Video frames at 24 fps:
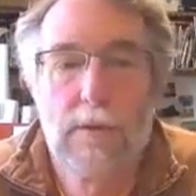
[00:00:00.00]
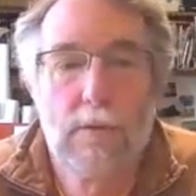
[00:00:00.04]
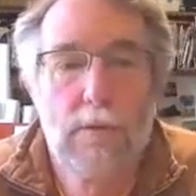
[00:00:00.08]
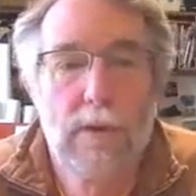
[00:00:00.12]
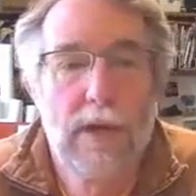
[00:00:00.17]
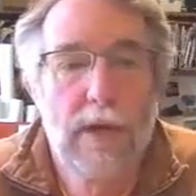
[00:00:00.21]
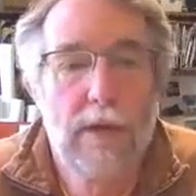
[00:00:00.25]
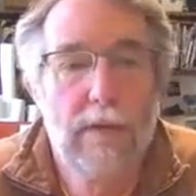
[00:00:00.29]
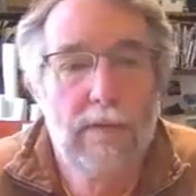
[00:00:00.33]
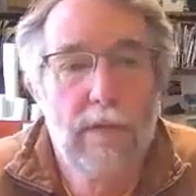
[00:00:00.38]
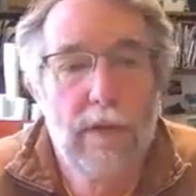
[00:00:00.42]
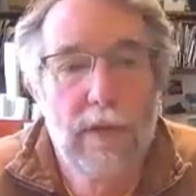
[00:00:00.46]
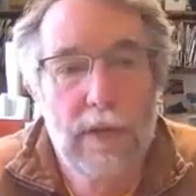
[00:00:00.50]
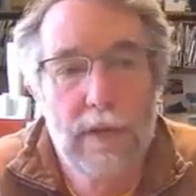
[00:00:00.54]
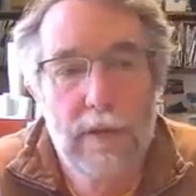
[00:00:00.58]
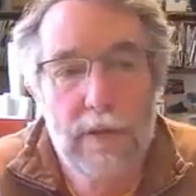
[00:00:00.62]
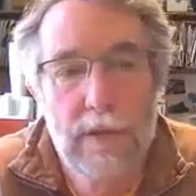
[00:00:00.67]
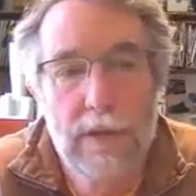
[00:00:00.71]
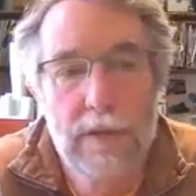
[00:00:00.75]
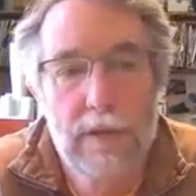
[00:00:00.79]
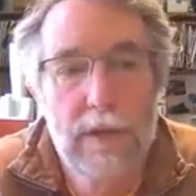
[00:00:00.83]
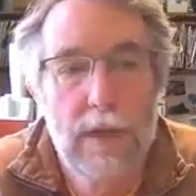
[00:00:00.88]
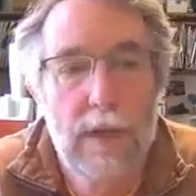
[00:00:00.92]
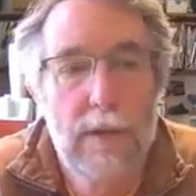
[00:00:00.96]
So we have
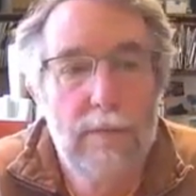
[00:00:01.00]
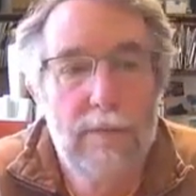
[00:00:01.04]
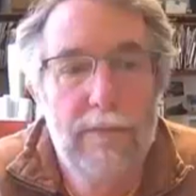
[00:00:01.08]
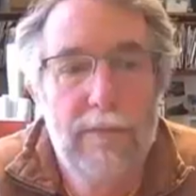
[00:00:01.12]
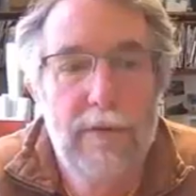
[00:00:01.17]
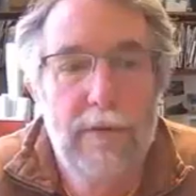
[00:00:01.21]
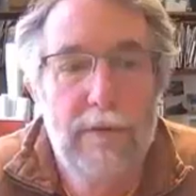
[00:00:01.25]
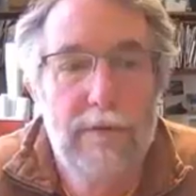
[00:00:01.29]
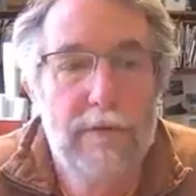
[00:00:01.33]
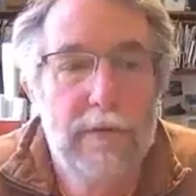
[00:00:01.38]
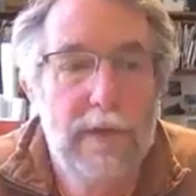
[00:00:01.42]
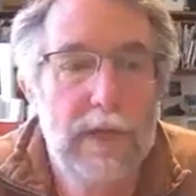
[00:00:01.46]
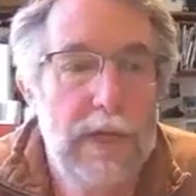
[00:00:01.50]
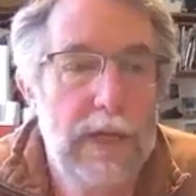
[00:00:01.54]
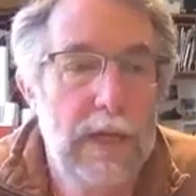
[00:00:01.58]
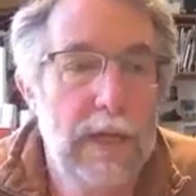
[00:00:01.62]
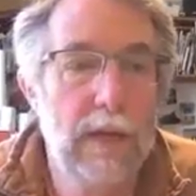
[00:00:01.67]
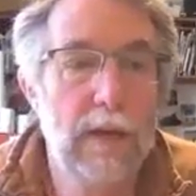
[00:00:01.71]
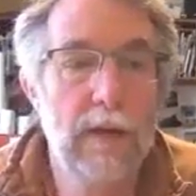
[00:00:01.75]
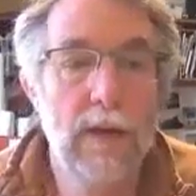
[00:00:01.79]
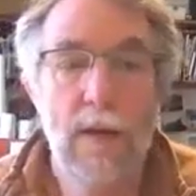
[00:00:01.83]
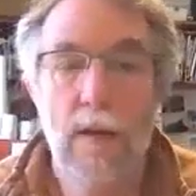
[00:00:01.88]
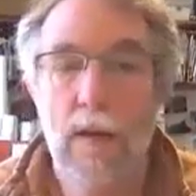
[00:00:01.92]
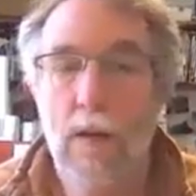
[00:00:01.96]
like the type
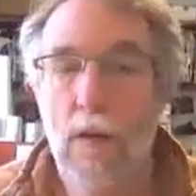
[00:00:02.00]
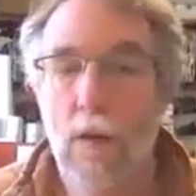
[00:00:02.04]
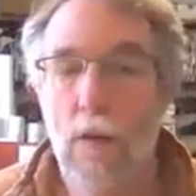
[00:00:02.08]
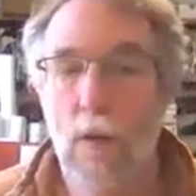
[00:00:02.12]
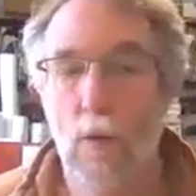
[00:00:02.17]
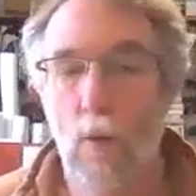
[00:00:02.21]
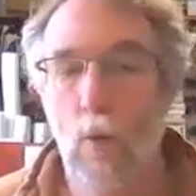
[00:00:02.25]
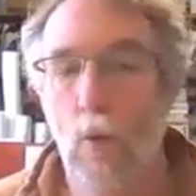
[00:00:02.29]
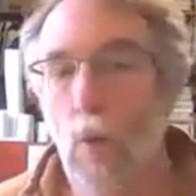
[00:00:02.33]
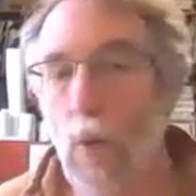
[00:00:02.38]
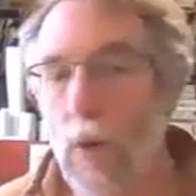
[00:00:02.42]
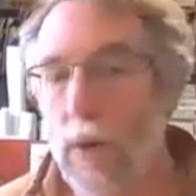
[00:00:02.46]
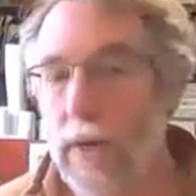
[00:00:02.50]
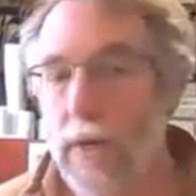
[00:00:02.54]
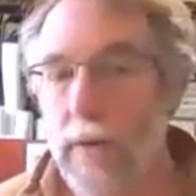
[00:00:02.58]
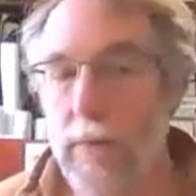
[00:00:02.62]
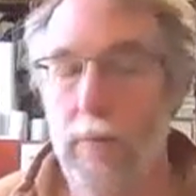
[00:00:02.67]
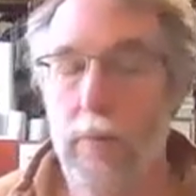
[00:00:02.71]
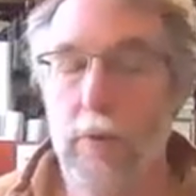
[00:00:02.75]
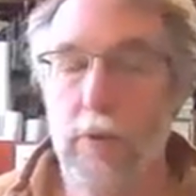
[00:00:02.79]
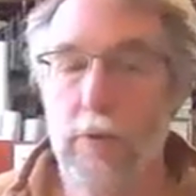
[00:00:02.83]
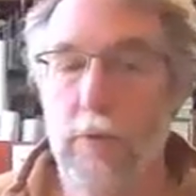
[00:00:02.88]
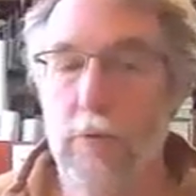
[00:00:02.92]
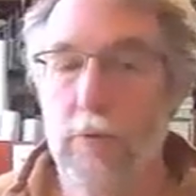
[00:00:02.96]
15,
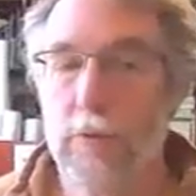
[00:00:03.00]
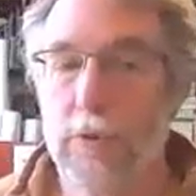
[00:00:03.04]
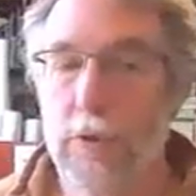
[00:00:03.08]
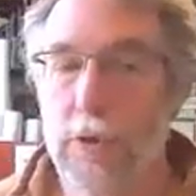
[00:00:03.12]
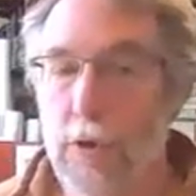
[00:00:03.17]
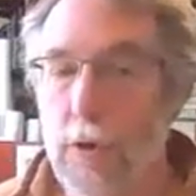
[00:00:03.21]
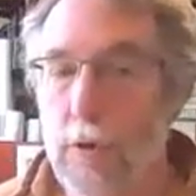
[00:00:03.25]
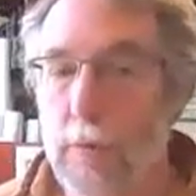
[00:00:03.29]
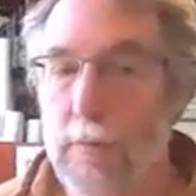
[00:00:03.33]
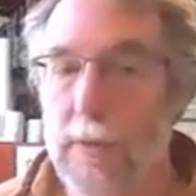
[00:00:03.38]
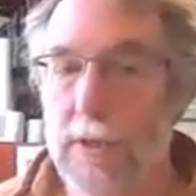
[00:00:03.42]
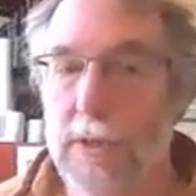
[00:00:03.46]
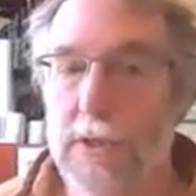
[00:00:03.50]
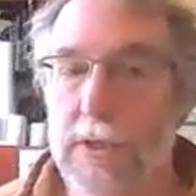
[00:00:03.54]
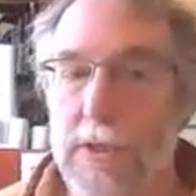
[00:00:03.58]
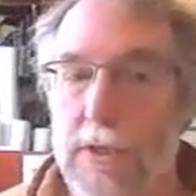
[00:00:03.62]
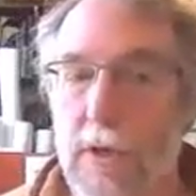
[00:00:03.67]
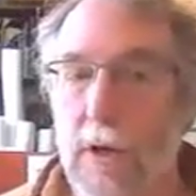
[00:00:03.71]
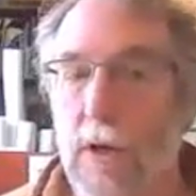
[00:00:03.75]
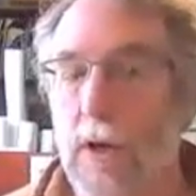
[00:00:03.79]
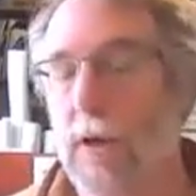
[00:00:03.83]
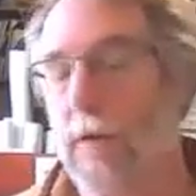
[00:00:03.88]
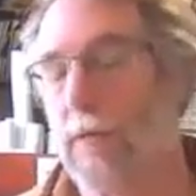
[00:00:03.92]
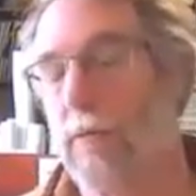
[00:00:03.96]
white-blue
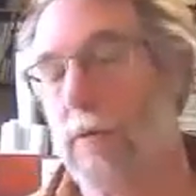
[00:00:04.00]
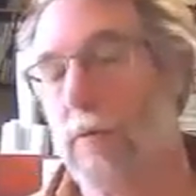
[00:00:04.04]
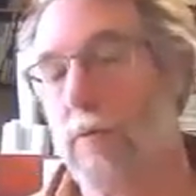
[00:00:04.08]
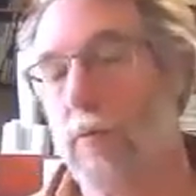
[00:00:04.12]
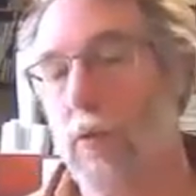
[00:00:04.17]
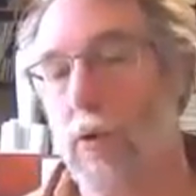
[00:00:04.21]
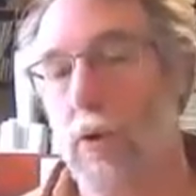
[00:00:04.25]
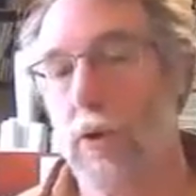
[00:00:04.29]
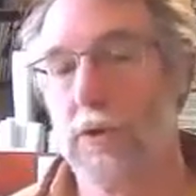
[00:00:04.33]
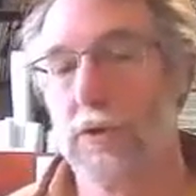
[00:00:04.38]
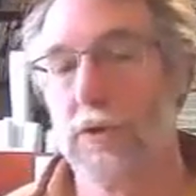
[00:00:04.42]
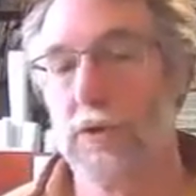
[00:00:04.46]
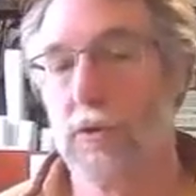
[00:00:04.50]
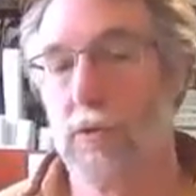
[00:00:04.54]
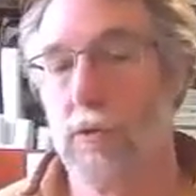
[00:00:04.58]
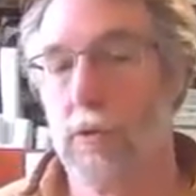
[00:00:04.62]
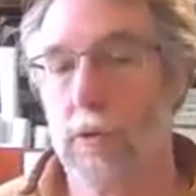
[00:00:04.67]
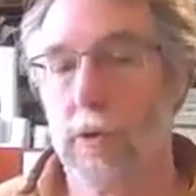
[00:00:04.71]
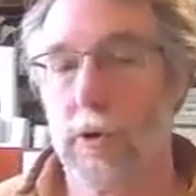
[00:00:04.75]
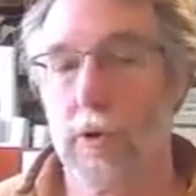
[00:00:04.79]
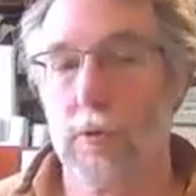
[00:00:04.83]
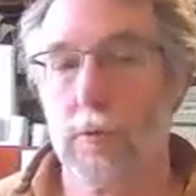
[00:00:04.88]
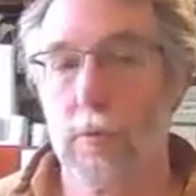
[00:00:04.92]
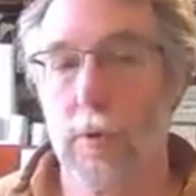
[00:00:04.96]
turbid sky with broad
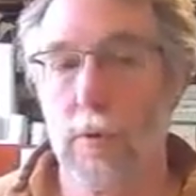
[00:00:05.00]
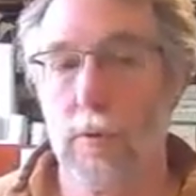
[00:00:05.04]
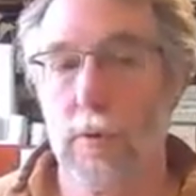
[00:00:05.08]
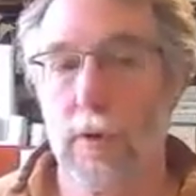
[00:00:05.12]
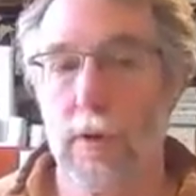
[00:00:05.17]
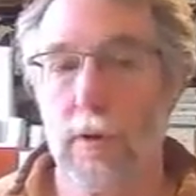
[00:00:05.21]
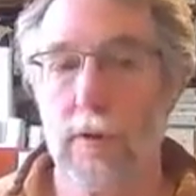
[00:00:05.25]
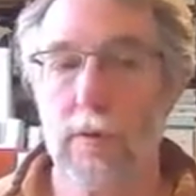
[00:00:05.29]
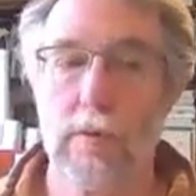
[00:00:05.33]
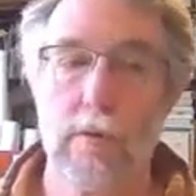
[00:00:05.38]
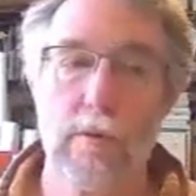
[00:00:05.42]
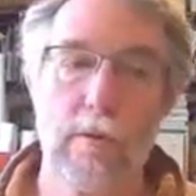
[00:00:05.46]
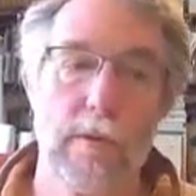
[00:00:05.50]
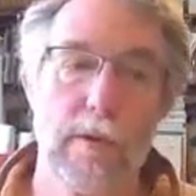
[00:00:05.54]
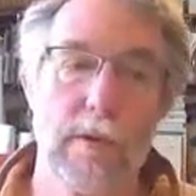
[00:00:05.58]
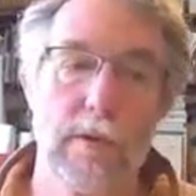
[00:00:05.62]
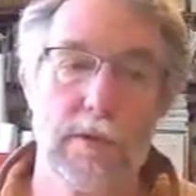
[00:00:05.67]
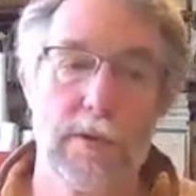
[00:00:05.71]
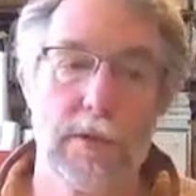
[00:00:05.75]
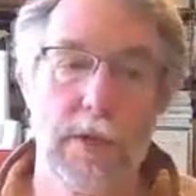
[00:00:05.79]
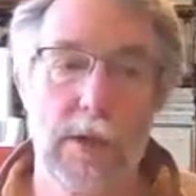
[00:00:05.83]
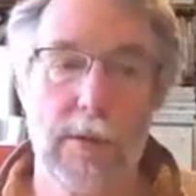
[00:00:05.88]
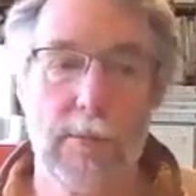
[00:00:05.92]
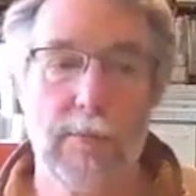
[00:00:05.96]
solar corona,
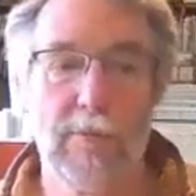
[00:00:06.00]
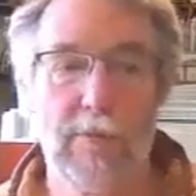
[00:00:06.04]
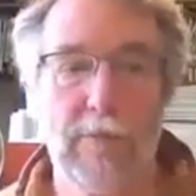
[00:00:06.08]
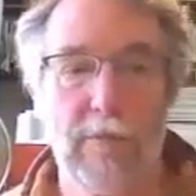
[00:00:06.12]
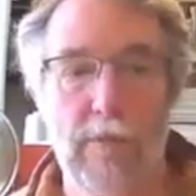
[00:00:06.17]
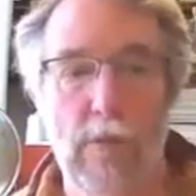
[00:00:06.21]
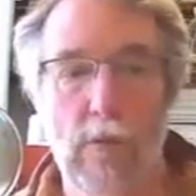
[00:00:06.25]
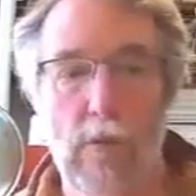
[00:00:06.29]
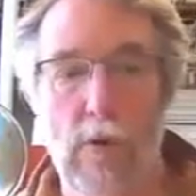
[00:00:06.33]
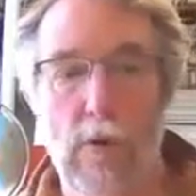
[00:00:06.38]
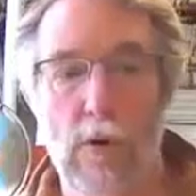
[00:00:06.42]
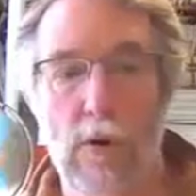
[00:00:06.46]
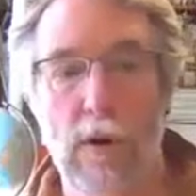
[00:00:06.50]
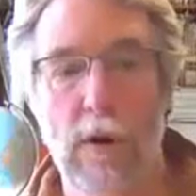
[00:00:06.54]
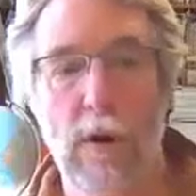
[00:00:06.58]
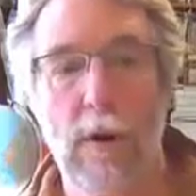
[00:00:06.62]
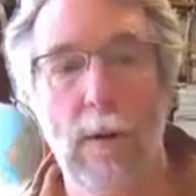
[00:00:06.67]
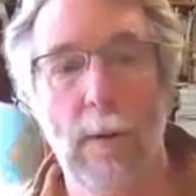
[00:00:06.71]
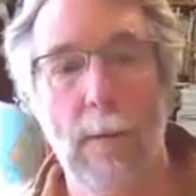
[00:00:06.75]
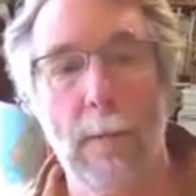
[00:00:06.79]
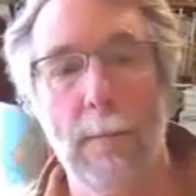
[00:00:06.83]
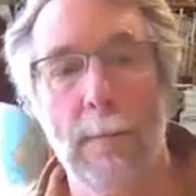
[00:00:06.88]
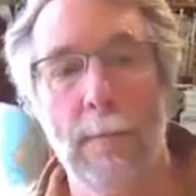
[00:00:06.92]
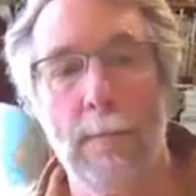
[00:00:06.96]
or the type
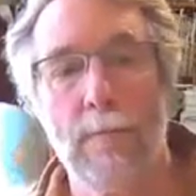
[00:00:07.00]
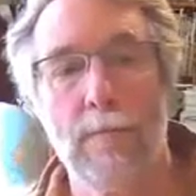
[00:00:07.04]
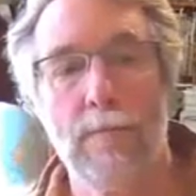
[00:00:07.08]
4,